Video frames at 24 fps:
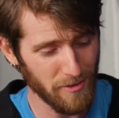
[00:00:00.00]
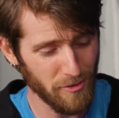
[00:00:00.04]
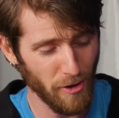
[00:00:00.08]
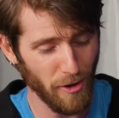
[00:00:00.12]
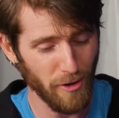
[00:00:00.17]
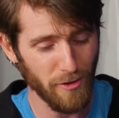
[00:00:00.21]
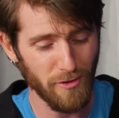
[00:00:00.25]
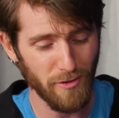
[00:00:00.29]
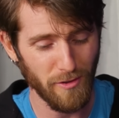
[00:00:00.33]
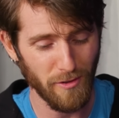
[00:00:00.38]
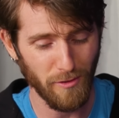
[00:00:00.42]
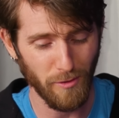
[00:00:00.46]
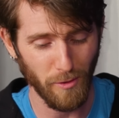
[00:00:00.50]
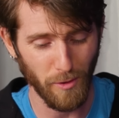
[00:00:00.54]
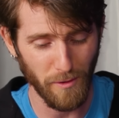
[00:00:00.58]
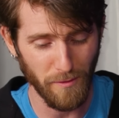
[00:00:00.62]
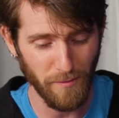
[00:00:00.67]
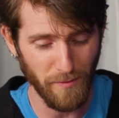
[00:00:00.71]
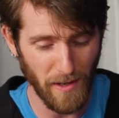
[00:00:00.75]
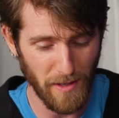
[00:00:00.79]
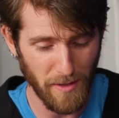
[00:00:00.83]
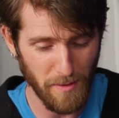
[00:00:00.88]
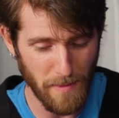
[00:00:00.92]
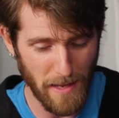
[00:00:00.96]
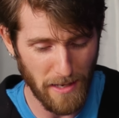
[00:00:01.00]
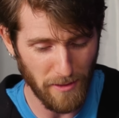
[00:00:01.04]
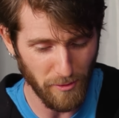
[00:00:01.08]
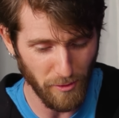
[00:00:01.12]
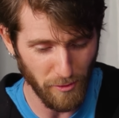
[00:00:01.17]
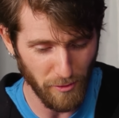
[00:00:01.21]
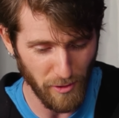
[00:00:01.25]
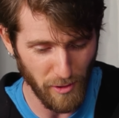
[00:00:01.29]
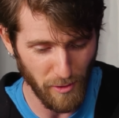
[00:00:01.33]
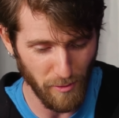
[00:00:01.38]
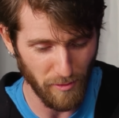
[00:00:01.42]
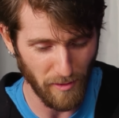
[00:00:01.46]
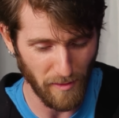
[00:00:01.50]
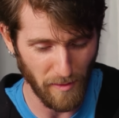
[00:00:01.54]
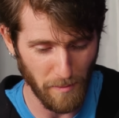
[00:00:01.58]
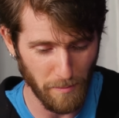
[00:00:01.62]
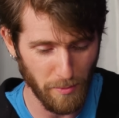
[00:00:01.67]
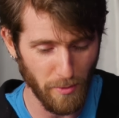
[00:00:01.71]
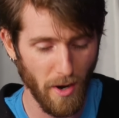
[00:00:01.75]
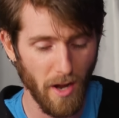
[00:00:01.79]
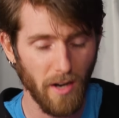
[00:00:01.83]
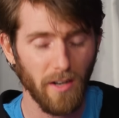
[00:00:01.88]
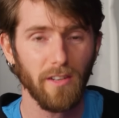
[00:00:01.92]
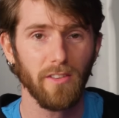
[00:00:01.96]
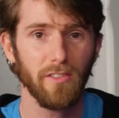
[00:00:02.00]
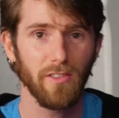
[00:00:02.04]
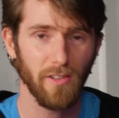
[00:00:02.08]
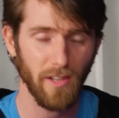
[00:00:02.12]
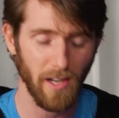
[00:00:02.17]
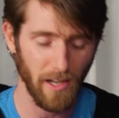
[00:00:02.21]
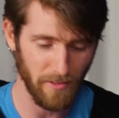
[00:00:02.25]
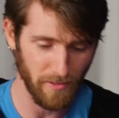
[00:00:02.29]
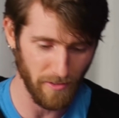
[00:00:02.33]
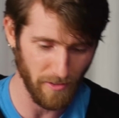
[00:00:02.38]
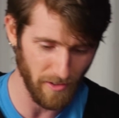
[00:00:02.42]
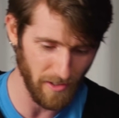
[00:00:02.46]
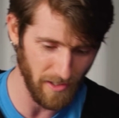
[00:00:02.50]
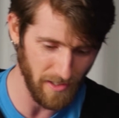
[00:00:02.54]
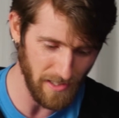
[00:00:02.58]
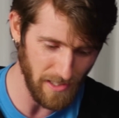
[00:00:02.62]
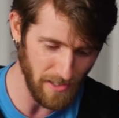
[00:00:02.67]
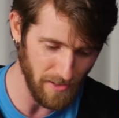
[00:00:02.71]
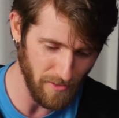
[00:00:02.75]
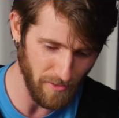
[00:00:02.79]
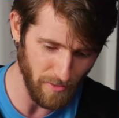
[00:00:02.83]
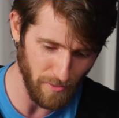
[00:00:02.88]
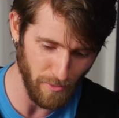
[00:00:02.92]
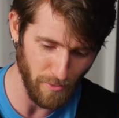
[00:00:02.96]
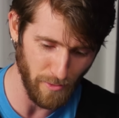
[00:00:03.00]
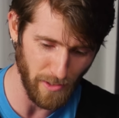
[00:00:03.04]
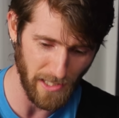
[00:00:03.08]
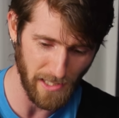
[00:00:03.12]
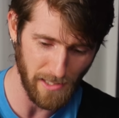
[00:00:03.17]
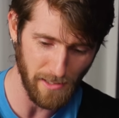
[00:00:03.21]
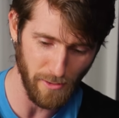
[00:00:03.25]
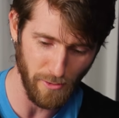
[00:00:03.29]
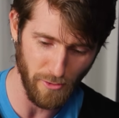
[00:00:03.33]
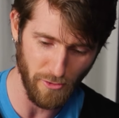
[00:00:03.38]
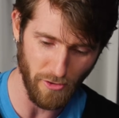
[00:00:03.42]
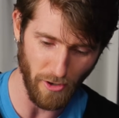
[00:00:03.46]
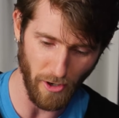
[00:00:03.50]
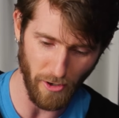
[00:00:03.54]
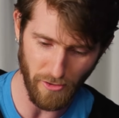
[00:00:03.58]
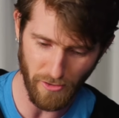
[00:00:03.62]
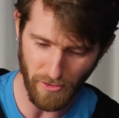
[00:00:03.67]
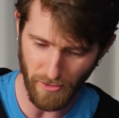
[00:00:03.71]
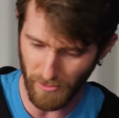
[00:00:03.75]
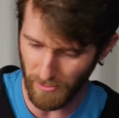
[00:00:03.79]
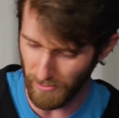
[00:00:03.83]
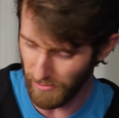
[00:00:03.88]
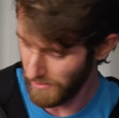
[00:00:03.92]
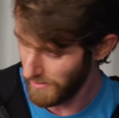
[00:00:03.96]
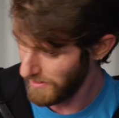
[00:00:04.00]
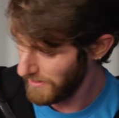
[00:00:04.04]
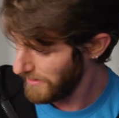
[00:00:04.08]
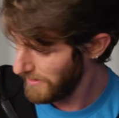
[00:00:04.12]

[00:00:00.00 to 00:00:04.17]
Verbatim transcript: A charger is sort of fundamental to using the product. You guys are gonna need to include chargers.